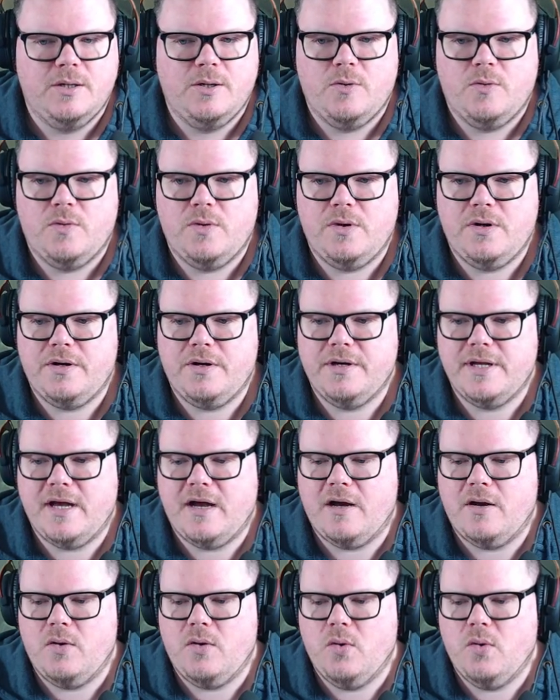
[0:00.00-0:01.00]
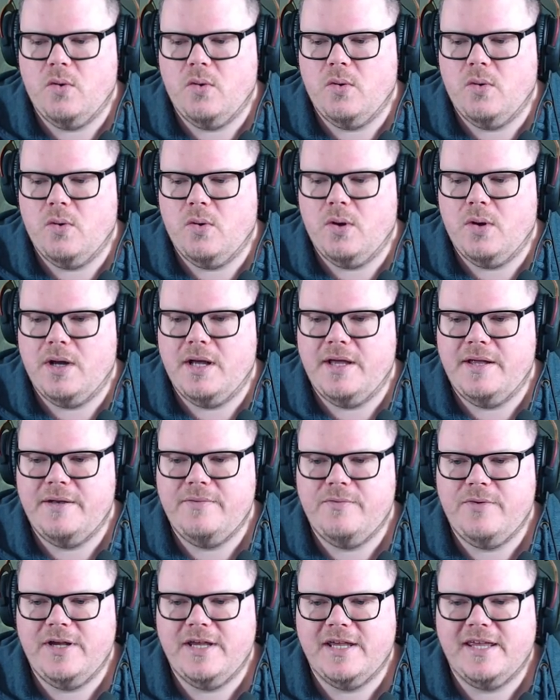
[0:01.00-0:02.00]
We're on how,
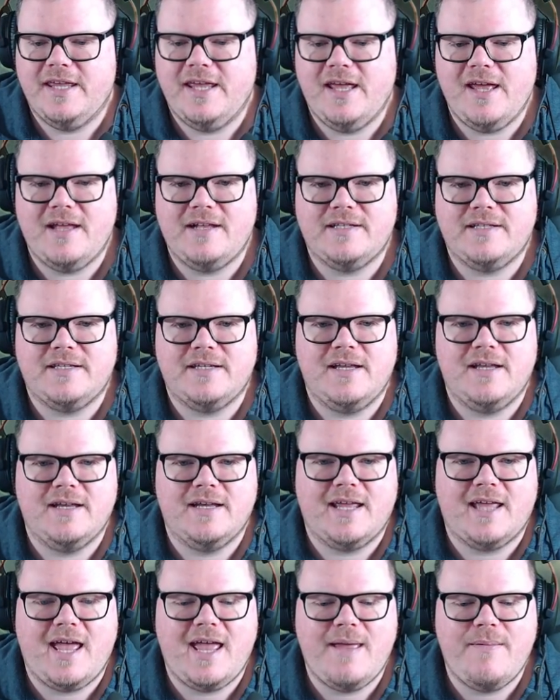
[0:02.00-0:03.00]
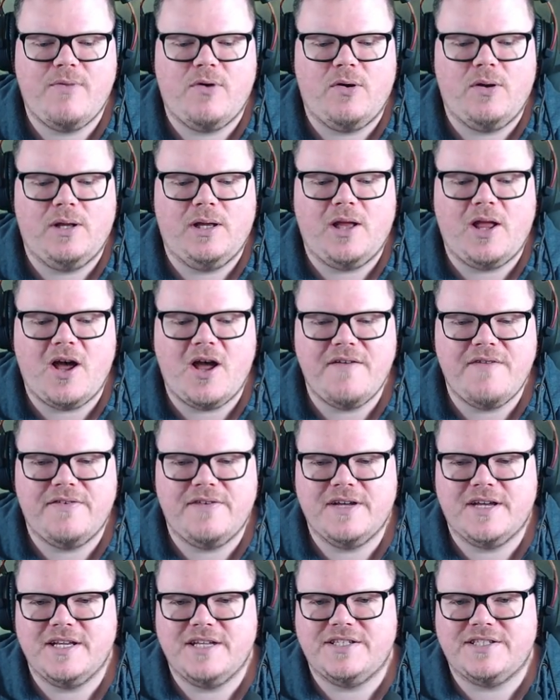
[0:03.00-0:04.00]
and we get to gain more life.
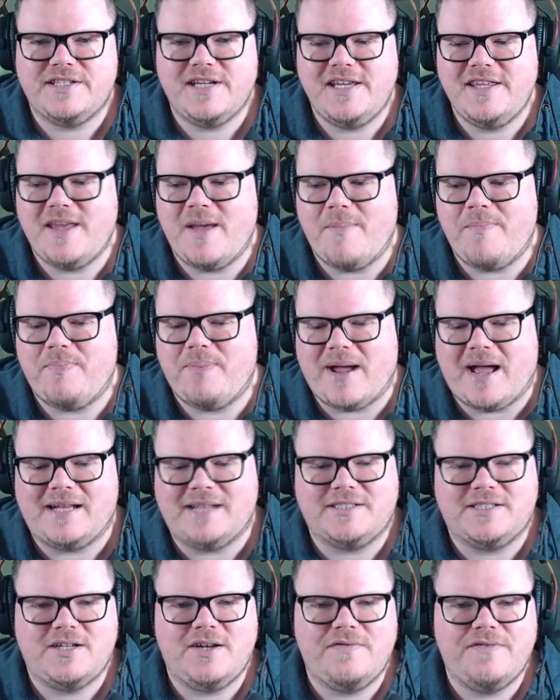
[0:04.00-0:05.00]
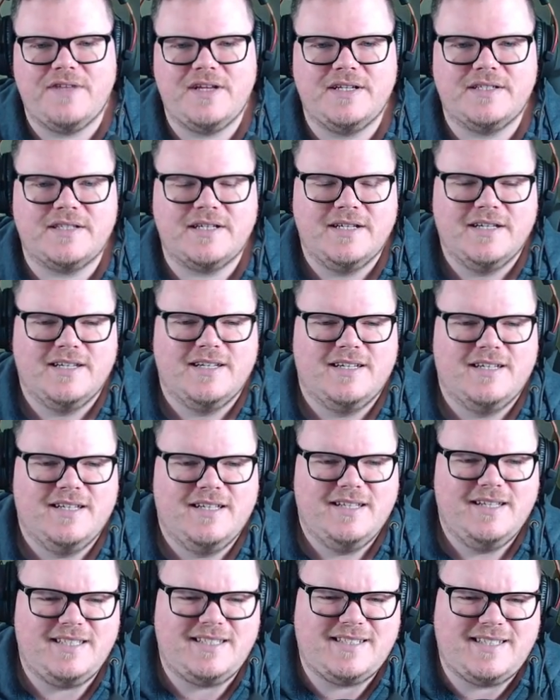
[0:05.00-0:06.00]
You can see the pattern of this.
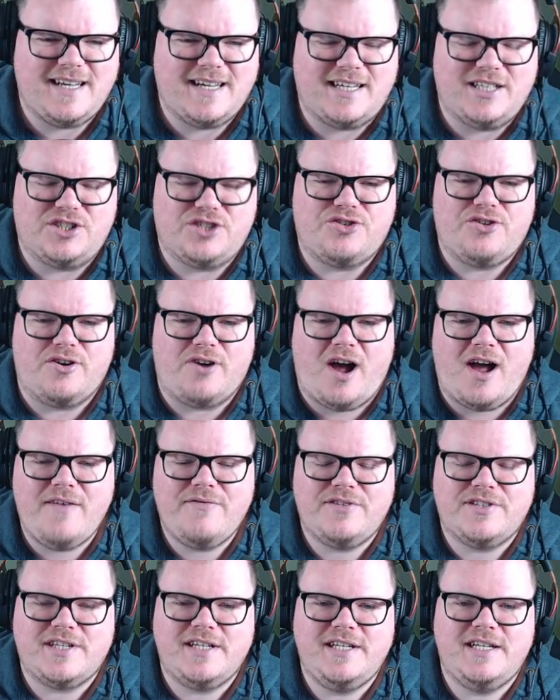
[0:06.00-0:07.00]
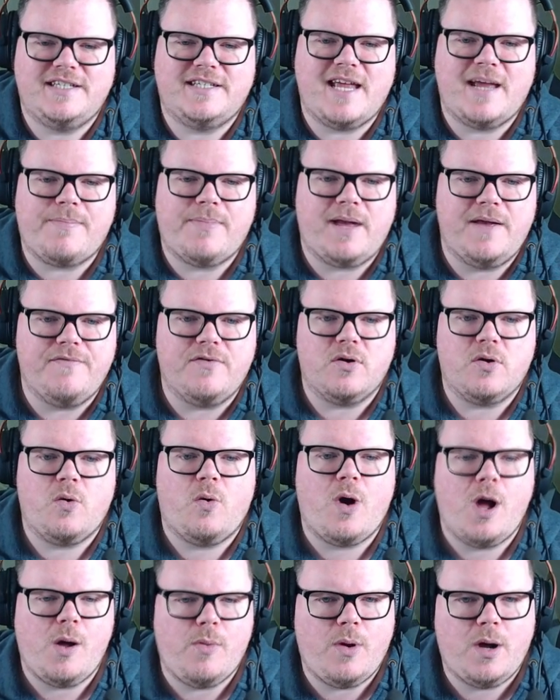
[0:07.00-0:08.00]
This deck is strong. I haven't seen this deck play for
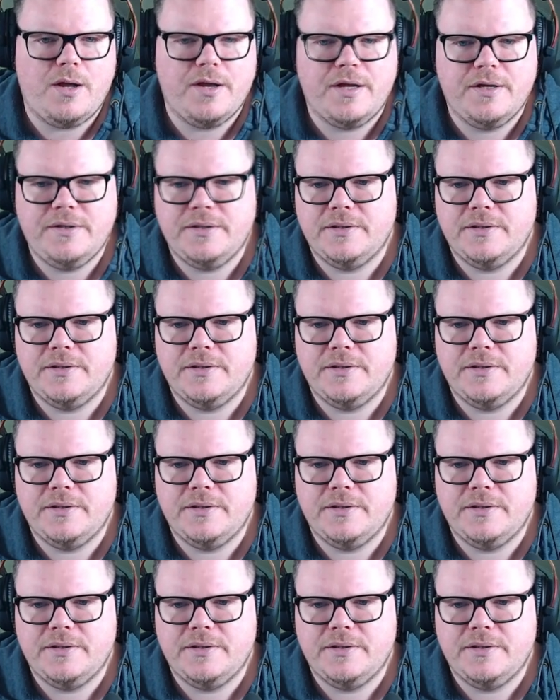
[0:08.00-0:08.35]
quite a while though.